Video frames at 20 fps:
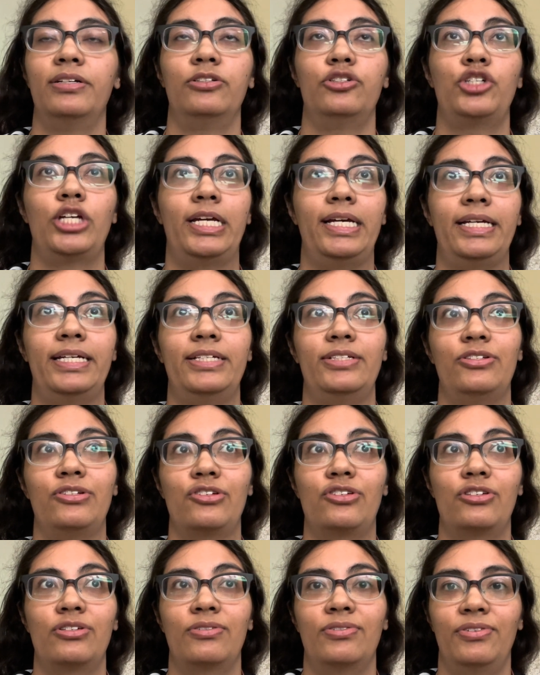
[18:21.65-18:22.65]

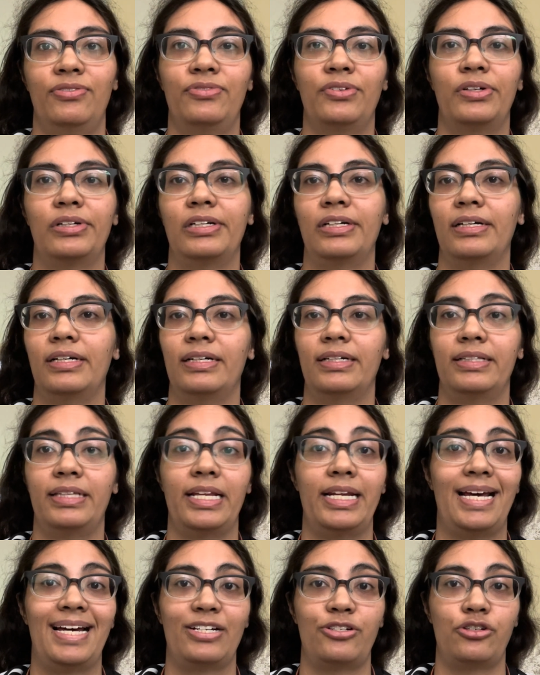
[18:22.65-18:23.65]
change for the
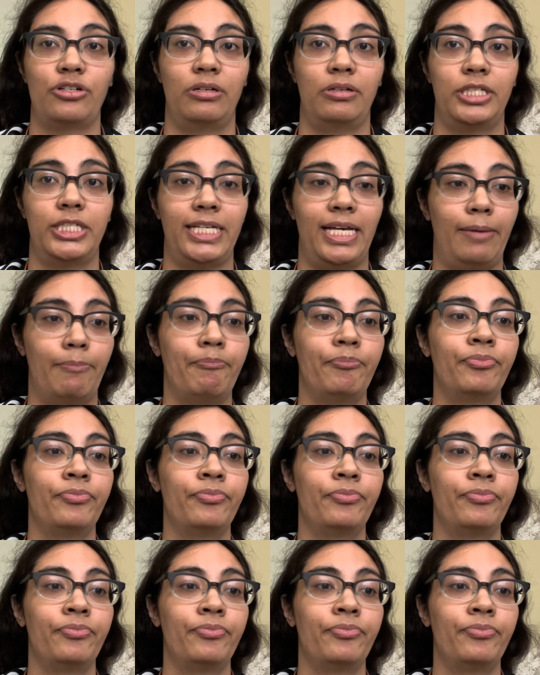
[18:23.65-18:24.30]
national team.